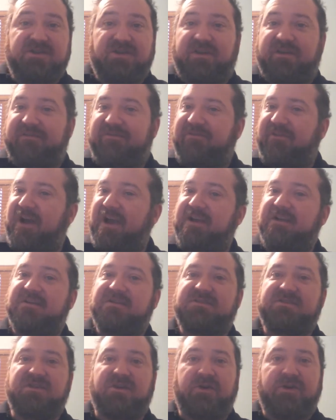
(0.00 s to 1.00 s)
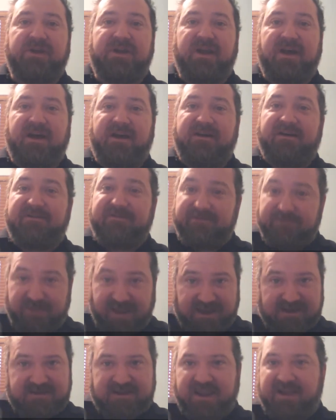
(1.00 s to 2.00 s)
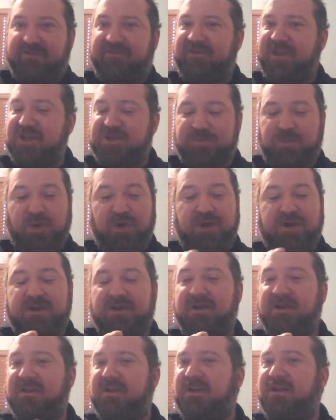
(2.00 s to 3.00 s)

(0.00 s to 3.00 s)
You can find us on, again, Facebook,